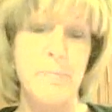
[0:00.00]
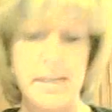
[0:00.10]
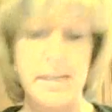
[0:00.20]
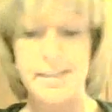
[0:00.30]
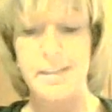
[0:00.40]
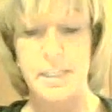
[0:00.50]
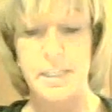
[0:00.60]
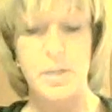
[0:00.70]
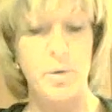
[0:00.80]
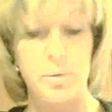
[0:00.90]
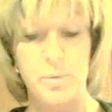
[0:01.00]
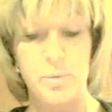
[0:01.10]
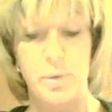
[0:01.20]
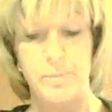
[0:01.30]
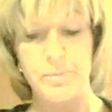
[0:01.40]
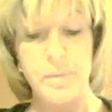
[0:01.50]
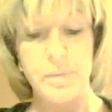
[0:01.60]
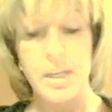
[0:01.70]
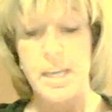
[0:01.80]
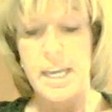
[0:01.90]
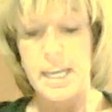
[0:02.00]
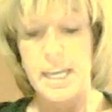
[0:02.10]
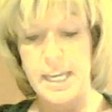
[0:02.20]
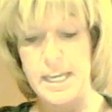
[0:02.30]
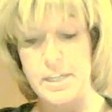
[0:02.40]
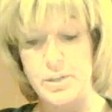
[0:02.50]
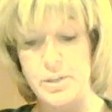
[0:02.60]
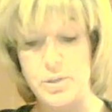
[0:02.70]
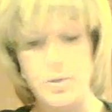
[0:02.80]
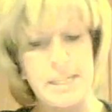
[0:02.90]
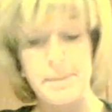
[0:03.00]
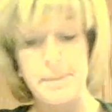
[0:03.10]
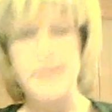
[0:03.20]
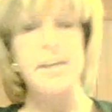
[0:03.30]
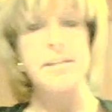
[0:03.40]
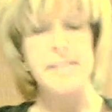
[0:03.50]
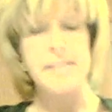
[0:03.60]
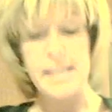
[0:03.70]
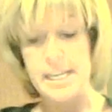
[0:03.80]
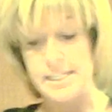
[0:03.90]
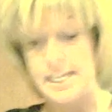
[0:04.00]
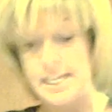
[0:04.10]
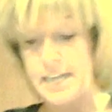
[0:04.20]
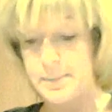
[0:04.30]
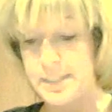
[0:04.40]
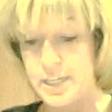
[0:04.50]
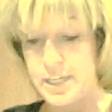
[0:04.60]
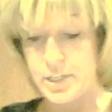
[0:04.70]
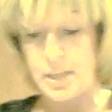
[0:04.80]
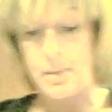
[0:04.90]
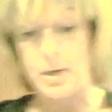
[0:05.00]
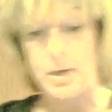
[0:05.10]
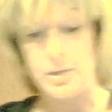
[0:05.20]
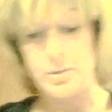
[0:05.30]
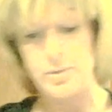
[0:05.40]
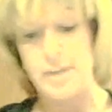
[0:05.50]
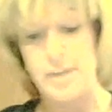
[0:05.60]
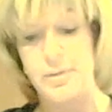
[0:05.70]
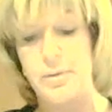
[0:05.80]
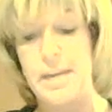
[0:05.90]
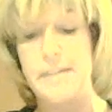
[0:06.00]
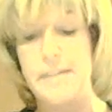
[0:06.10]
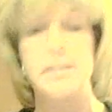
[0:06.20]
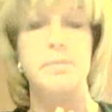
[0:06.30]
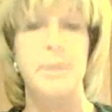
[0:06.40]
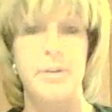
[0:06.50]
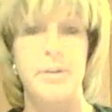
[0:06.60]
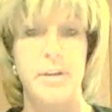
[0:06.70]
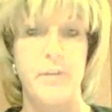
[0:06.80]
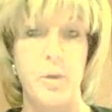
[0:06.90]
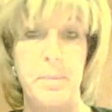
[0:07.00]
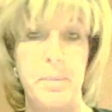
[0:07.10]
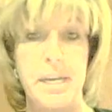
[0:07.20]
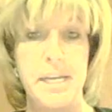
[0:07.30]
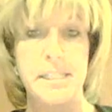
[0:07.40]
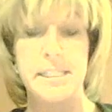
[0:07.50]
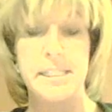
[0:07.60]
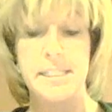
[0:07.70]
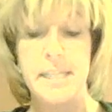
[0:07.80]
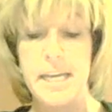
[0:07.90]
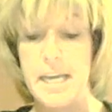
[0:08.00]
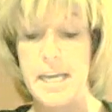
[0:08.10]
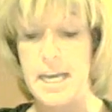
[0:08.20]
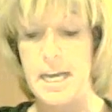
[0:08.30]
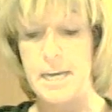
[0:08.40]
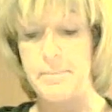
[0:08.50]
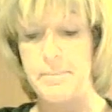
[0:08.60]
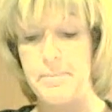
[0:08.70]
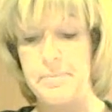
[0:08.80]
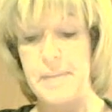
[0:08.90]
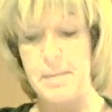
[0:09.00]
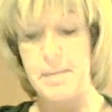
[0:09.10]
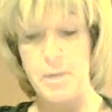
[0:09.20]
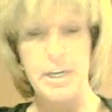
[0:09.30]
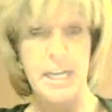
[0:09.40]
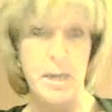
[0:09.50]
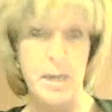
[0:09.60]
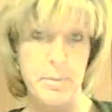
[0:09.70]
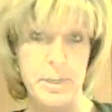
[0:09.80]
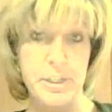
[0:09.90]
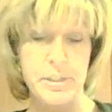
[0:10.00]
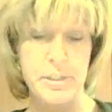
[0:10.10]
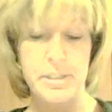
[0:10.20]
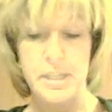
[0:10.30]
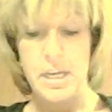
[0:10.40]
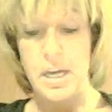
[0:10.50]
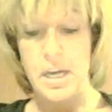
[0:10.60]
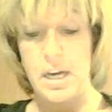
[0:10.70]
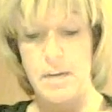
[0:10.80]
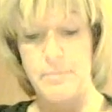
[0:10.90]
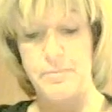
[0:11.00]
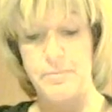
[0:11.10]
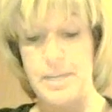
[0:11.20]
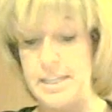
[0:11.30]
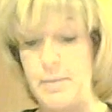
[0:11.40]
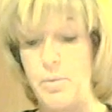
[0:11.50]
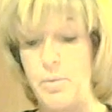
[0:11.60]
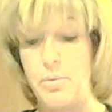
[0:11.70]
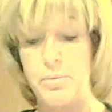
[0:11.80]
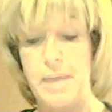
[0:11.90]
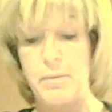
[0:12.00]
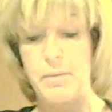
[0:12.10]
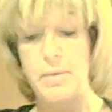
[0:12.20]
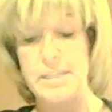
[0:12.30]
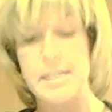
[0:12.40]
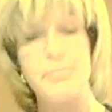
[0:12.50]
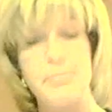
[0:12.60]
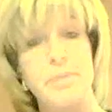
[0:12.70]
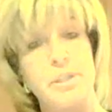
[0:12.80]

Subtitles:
Basically, the golden rule. And transparency is the expectation that marketers will strive to create a spirit of openness in marketing operations, that they will accept